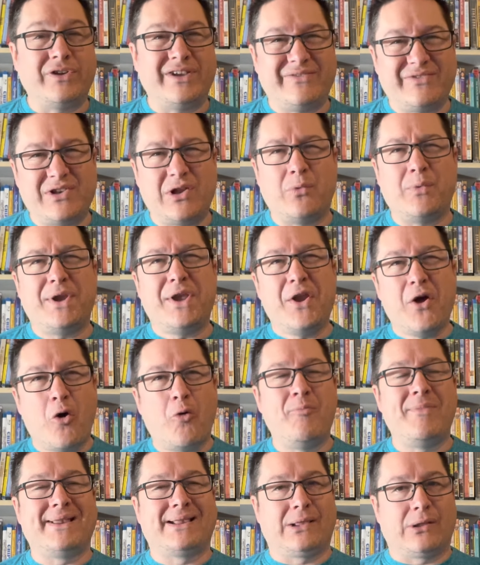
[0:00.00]
Even though we know
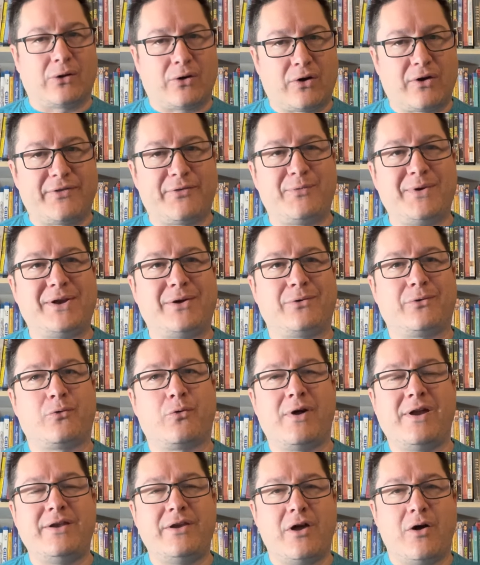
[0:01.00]
Middle Earth, we don't
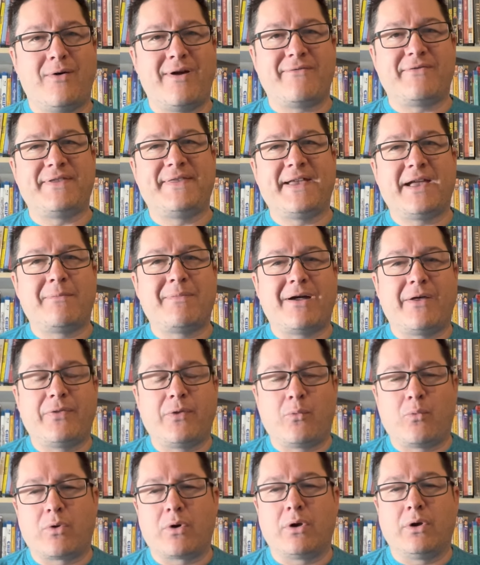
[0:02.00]
quite know everything about
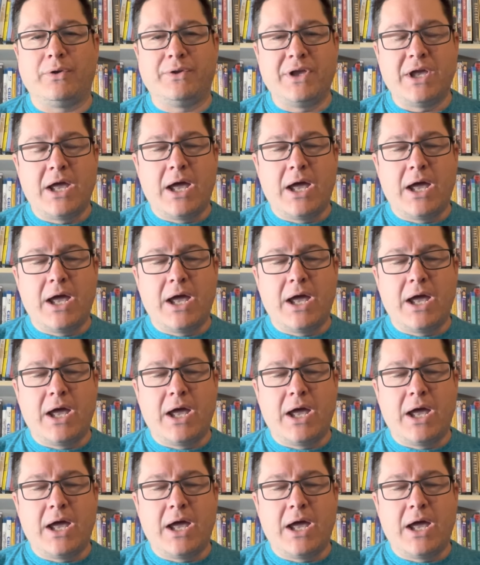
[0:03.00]
the world.